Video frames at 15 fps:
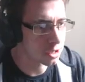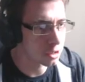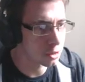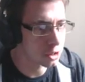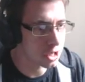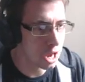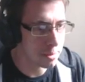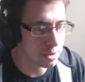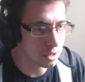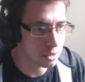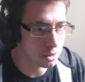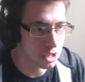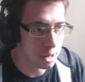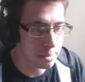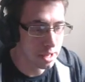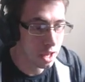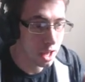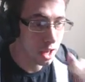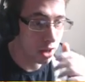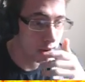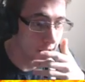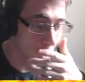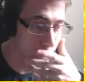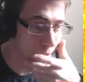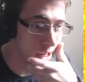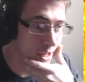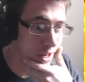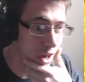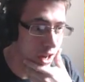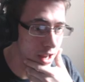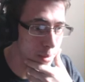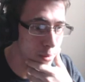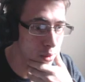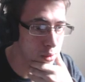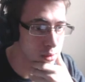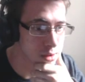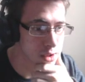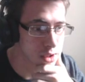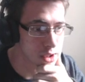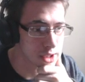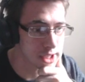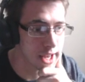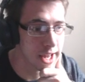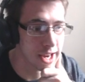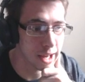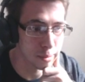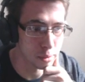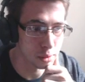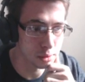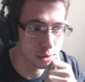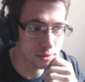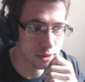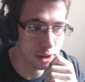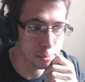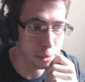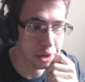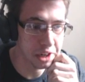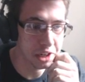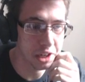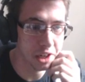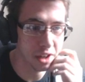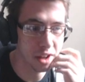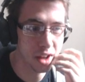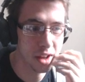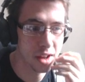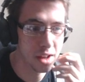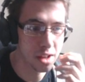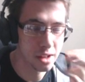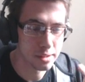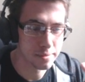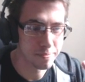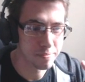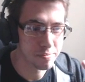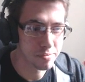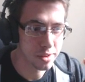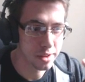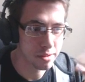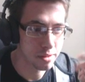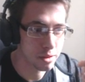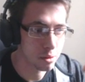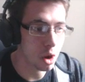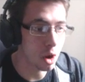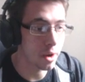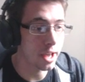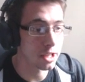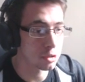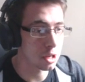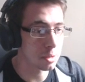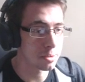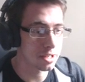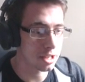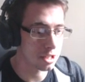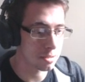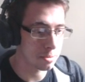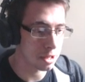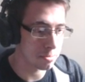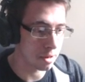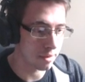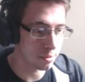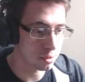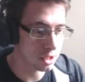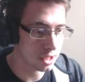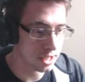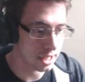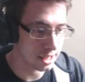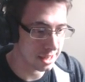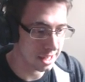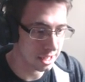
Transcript: not too shabby, not too shabby. Okay, so we need 9 emeralds, 10 emeralds for unbreaking. Oh yeah, 20% speed buff. We'll just take